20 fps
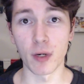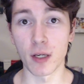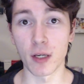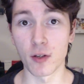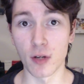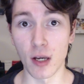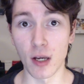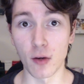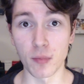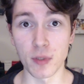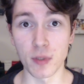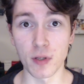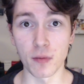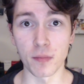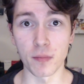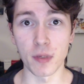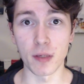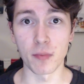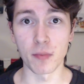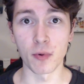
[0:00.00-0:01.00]
It could help some
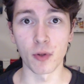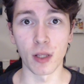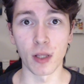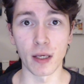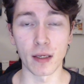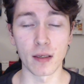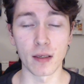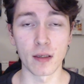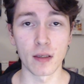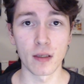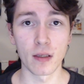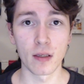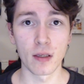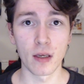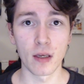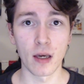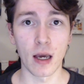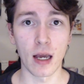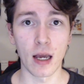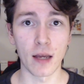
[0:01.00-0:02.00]
people. Like,
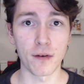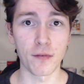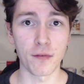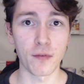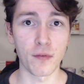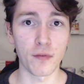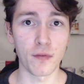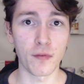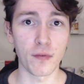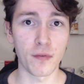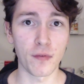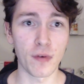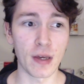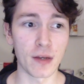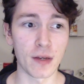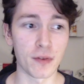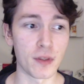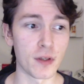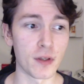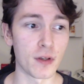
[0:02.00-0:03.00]
I've
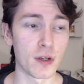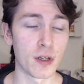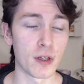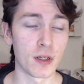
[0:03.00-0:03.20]
found that